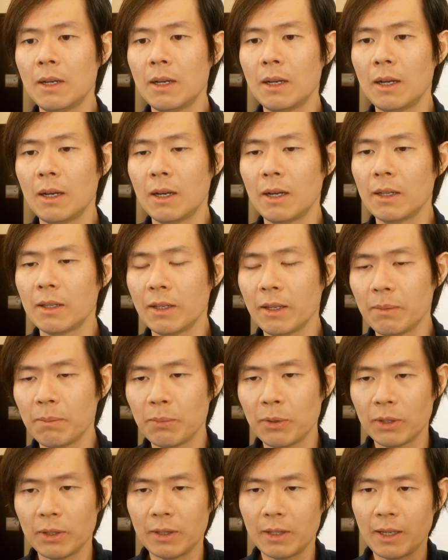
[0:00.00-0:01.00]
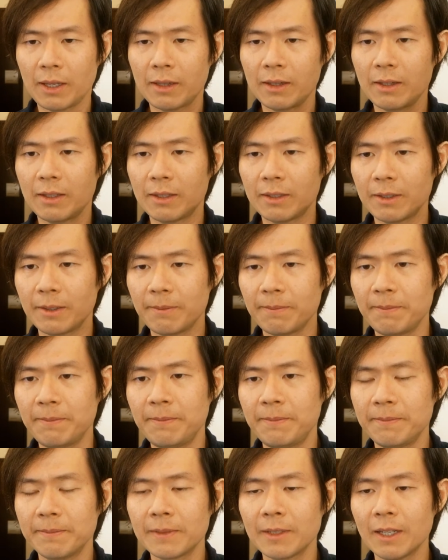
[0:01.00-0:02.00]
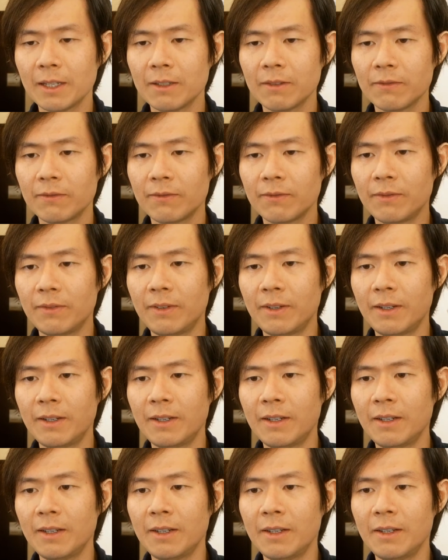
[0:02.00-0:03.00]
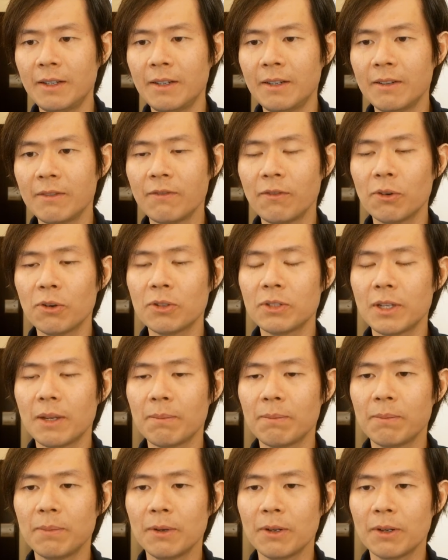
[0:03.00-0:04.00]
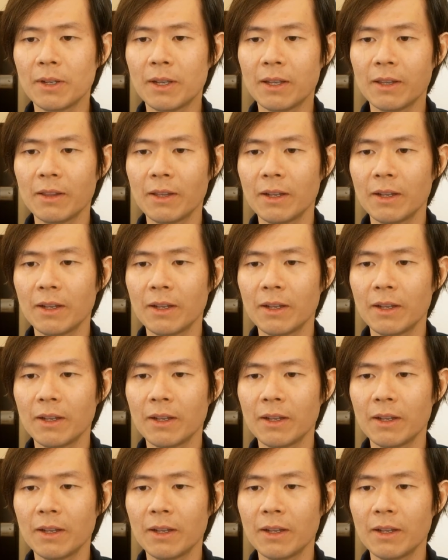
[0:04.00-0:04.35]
They put that kind of forceps-looking thing